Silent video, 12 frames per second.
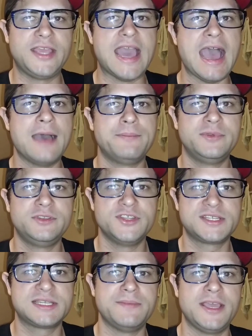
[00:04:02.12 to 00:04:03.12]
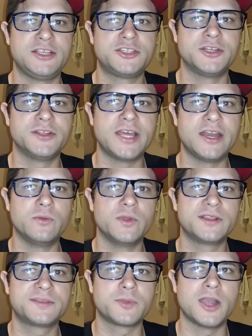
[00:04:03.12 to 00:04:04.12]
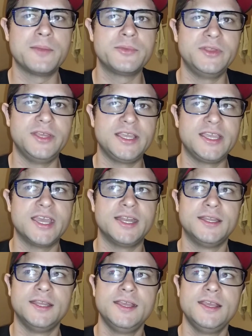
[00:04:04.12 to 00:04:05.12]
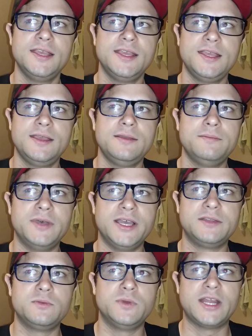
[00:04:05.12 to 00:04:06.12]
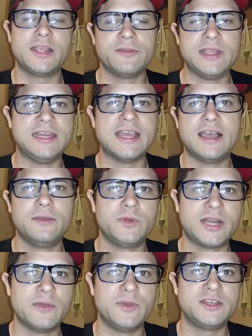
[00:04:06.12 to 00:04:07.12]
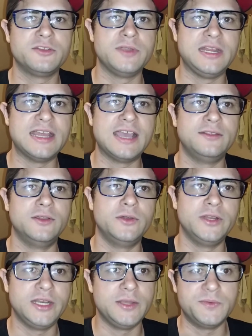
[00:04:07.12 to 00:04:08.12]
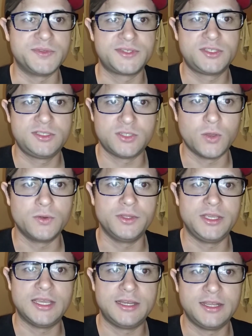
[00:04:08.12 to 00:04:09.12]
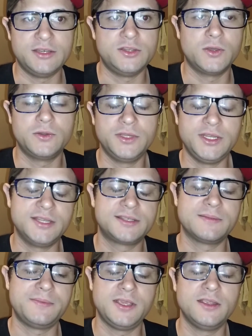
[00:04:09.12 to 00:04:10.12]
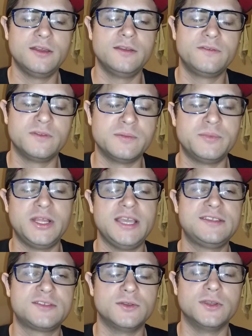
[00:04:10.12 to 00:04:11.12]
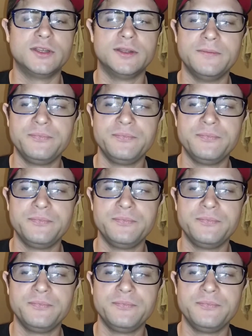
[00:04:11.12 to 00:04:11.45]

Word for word: the app just to make sure that it works properly again. But when I read out, when I went to re-download it, it was totally, it had totally disappeared from the Play Store.